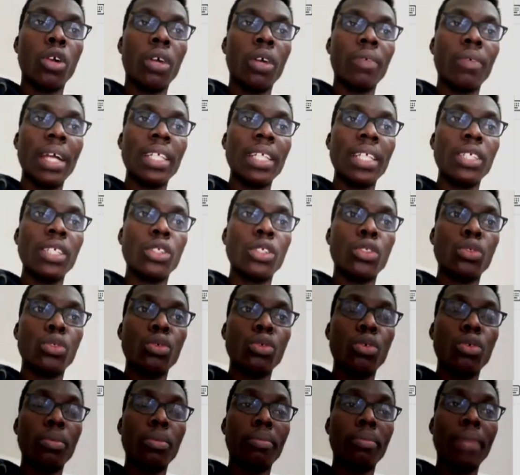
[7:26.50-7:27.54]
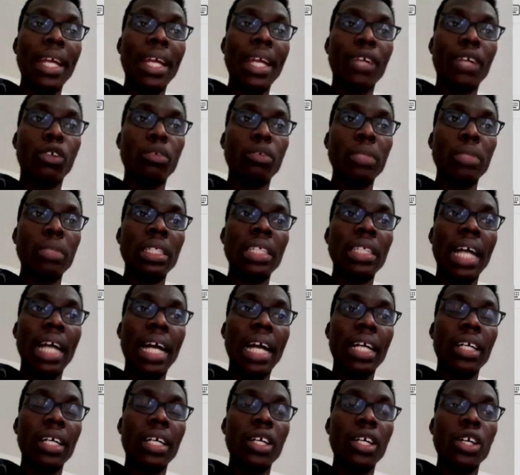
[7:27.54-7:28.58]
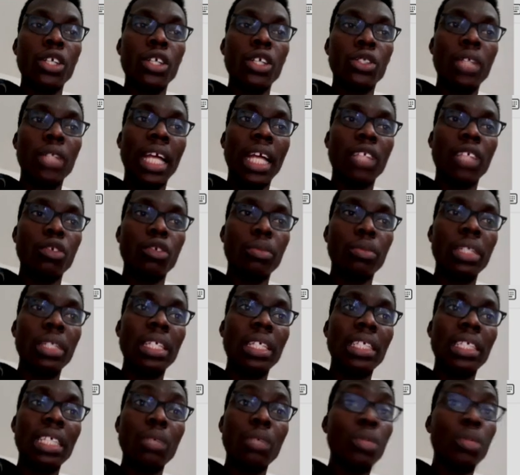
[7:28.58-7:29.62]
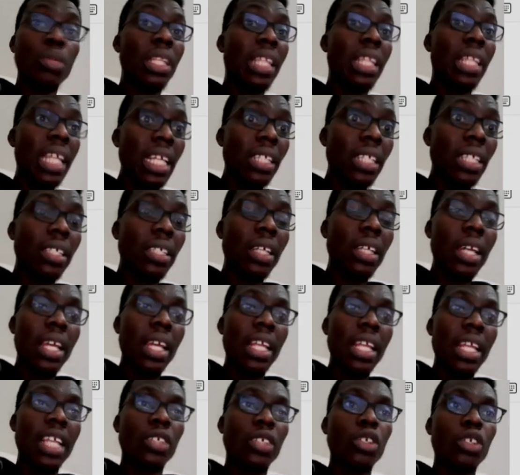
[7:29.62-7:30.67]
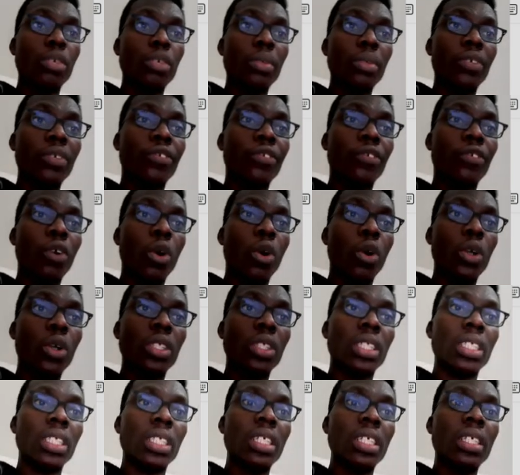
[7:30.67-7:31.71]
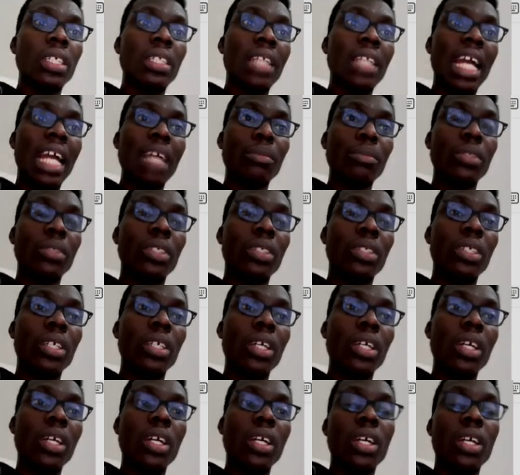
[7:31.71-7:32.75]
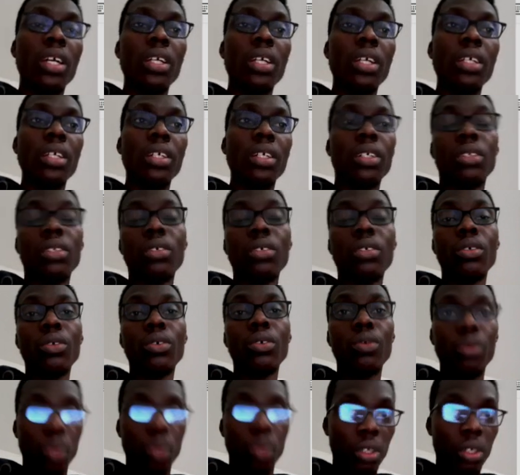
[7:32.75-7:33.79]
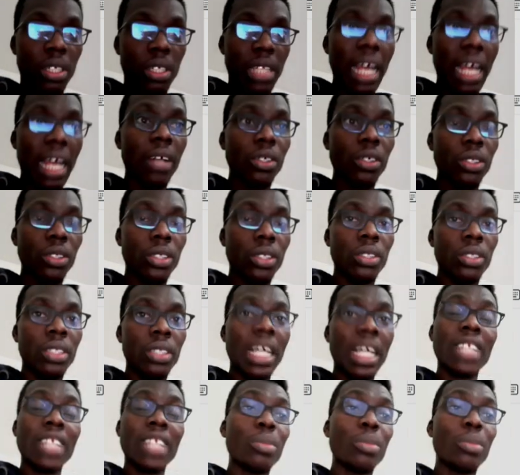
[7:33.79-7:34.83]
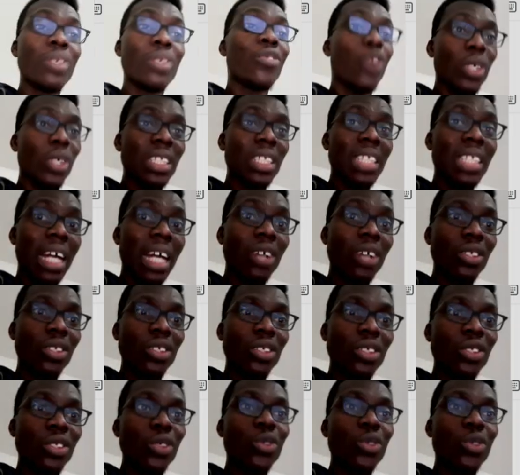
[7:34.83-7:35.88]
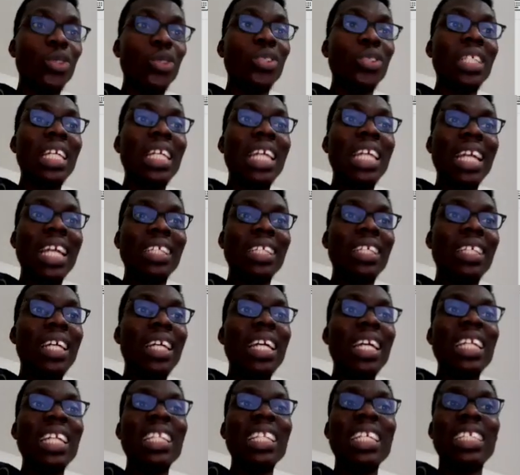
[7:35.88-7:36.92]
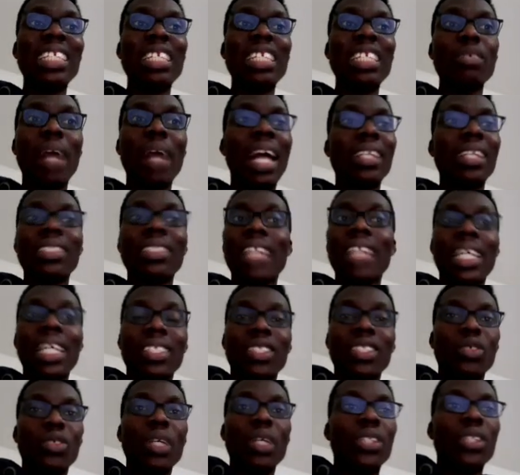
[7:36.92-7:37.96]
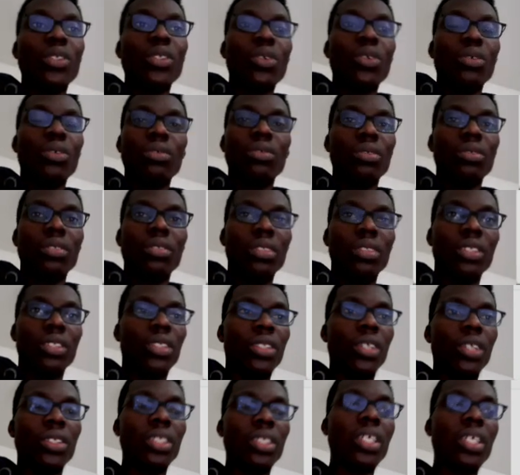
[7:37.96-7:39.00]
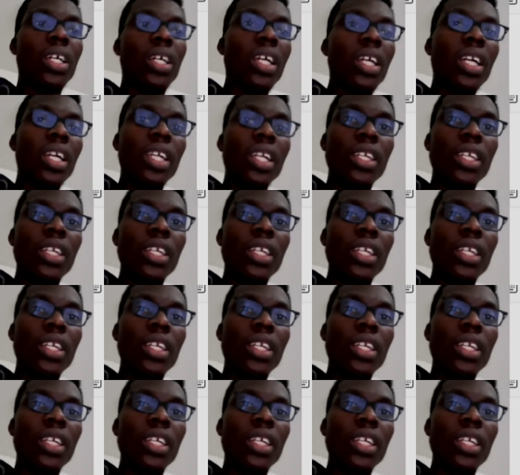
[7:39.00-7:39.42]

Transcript: convert this to micrometer so that it will be the same with this, there's going to be 40 times 1000. That's going to be 40,000. So you still get the same answer as it were. So it's just